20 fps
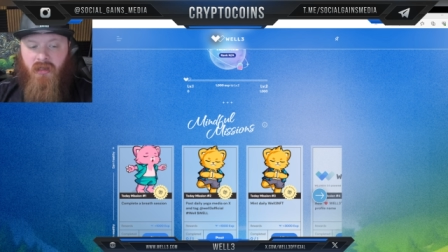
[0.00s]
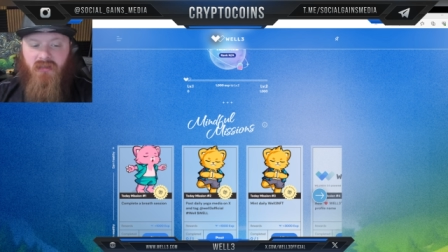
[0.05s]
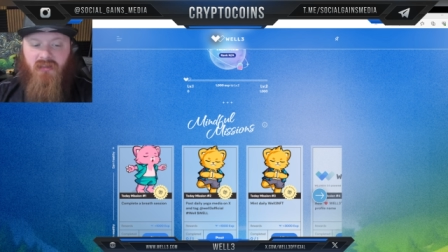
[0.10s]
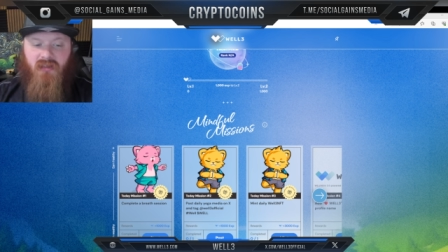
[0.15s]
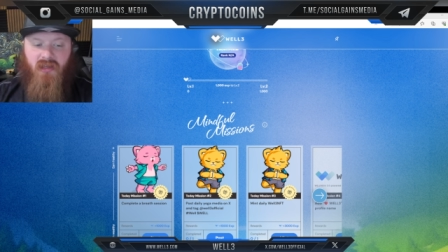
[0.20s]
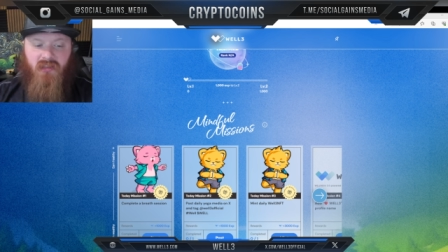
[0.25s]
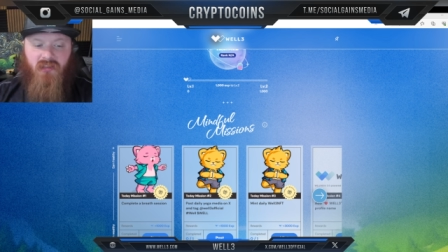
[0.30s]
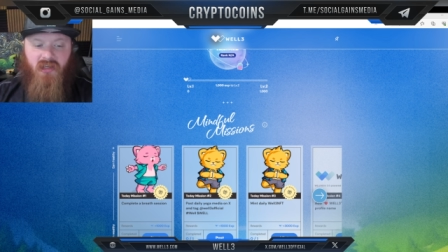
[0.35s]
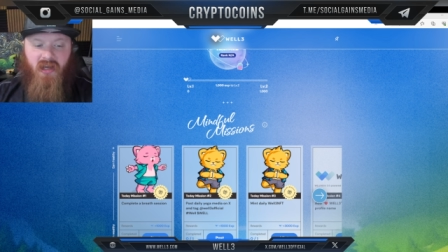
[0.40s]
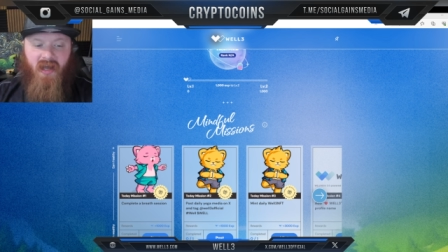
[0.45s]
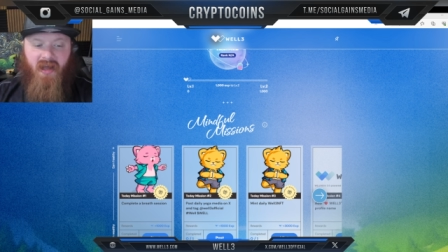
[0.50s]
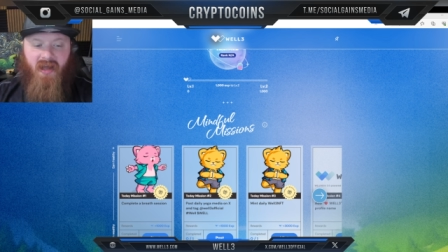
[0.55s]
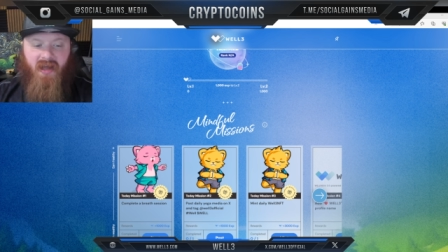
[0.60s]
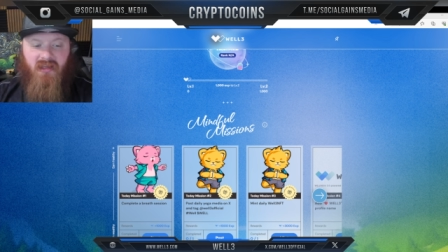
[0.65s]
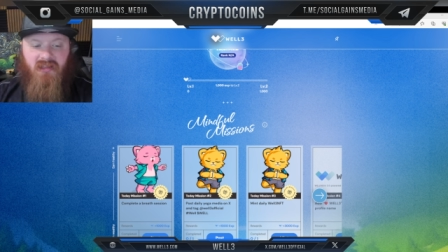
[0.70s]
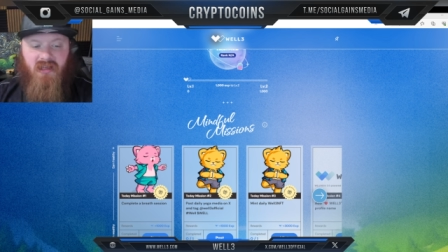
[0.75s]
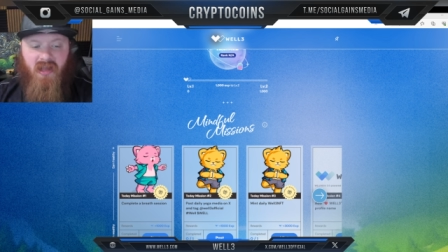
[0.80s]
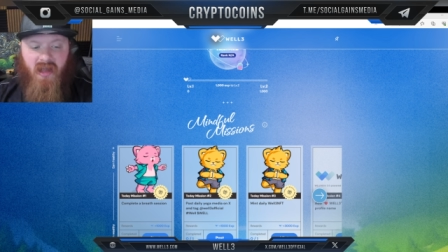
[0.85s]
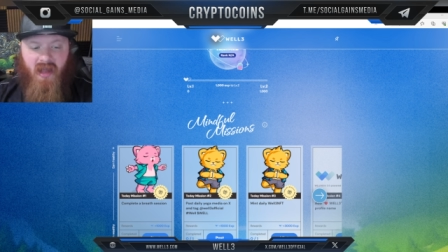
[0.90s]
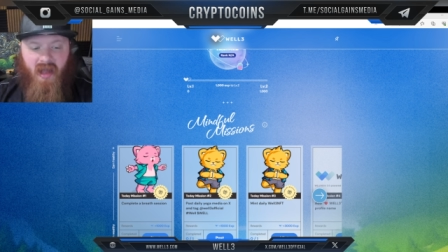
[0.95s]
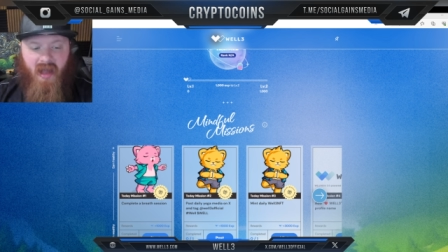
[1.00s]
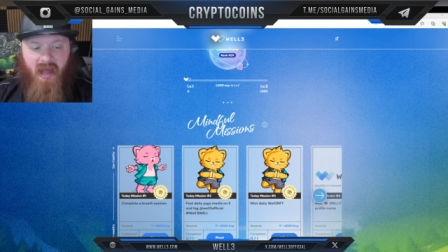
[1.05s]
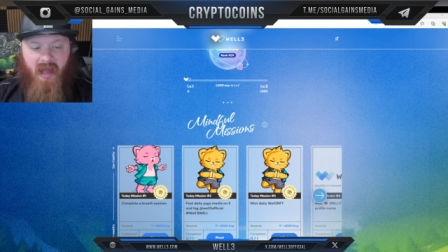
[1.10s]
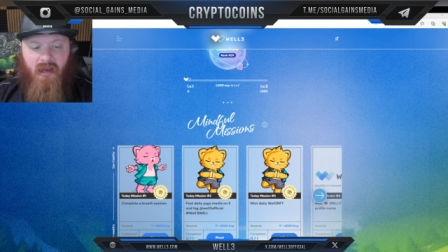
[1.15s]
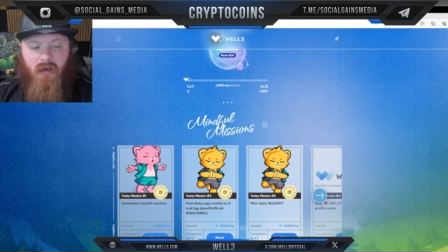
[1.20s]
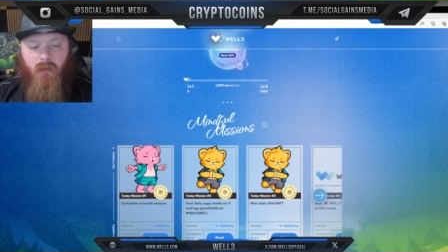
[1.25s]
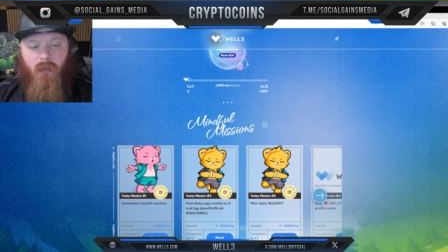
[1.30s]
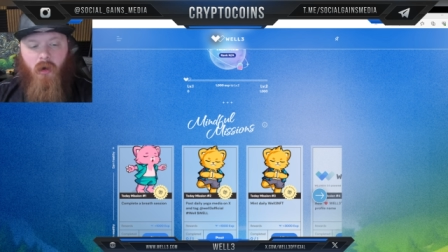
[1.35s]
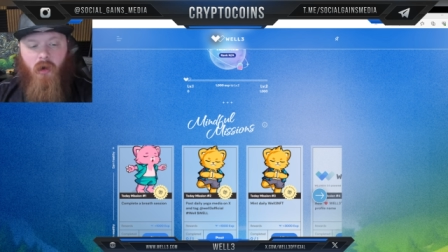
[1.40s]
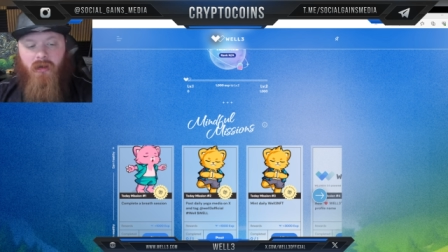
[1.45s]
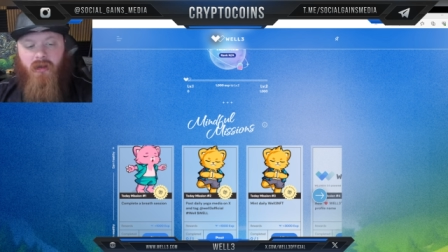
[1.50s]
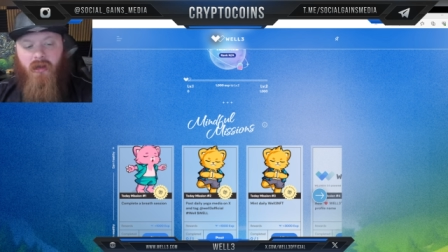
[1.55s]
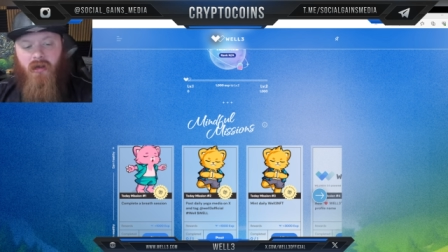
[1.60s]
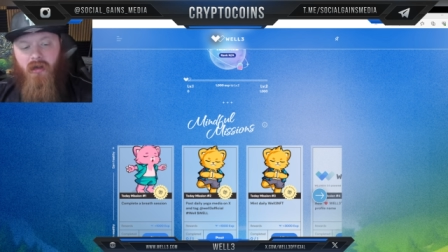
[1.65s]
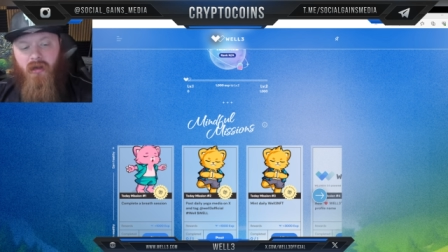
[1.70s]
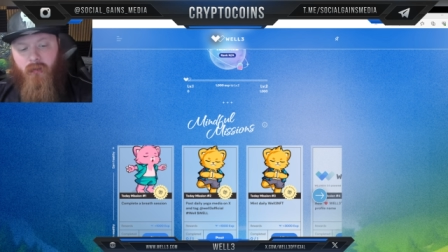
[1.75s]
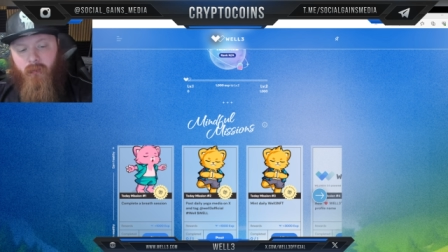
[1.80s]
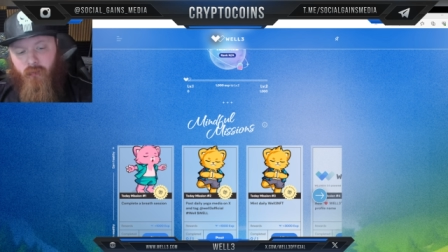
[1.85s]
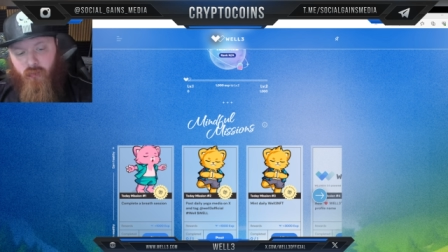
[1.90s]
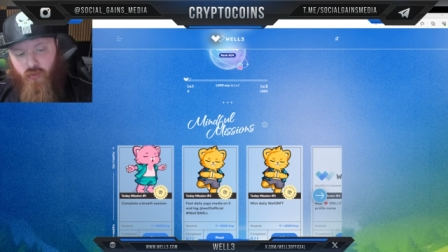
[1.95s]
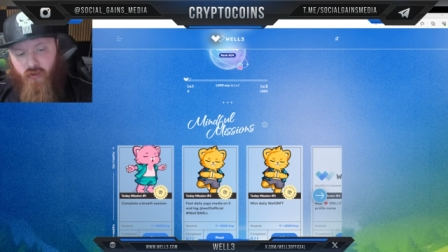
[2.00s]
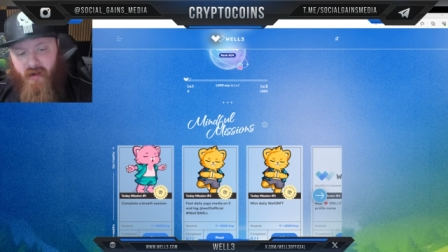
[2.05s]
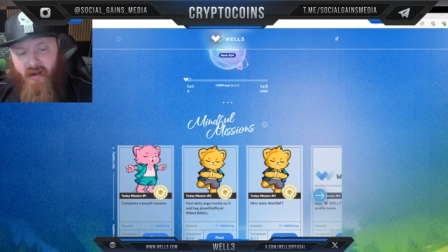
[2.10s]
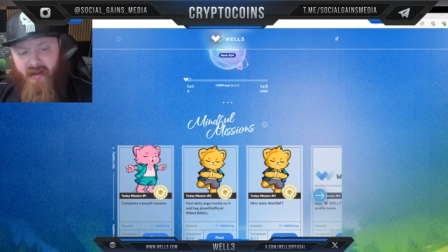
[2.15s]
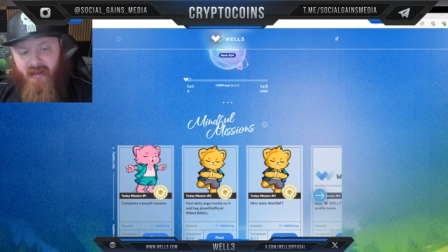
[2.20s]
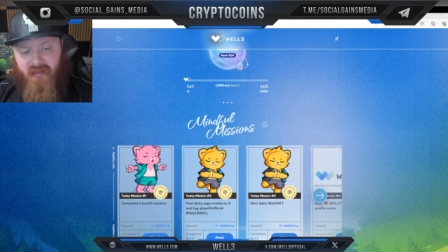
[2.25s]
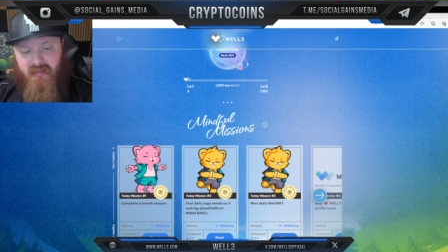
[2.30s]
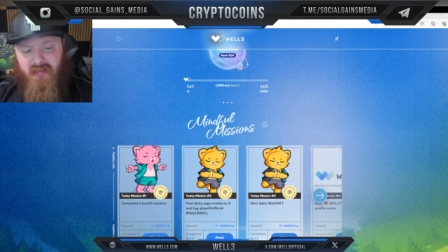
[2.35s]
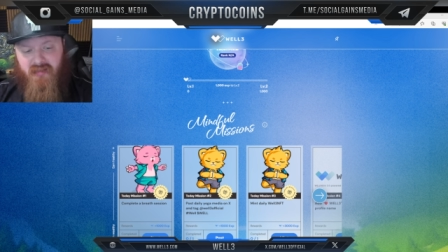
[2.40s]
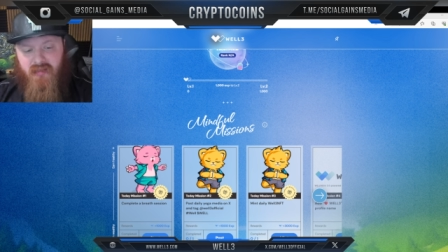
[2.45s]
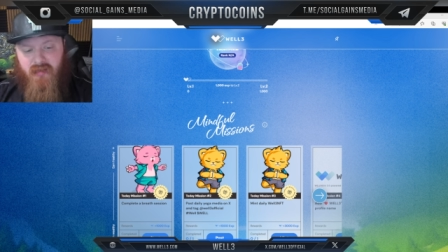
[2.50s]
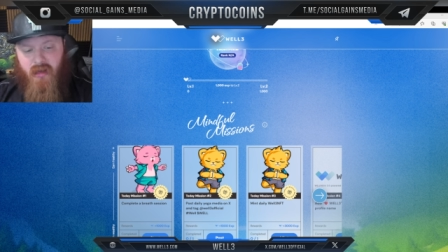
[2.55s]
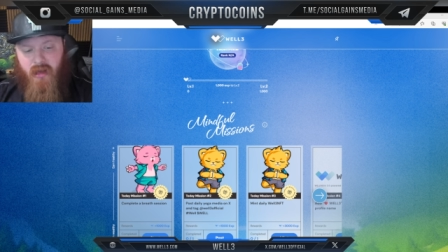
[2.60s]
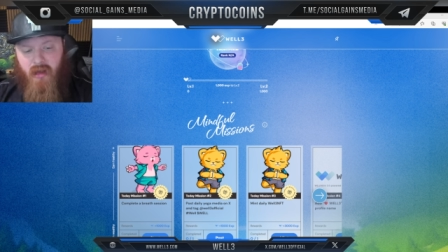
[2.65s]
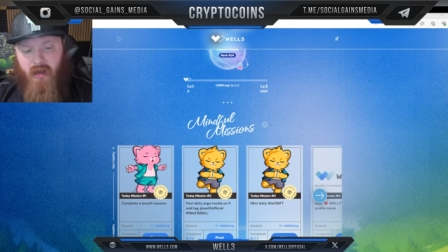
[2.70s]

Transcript: such as Animoca Brands,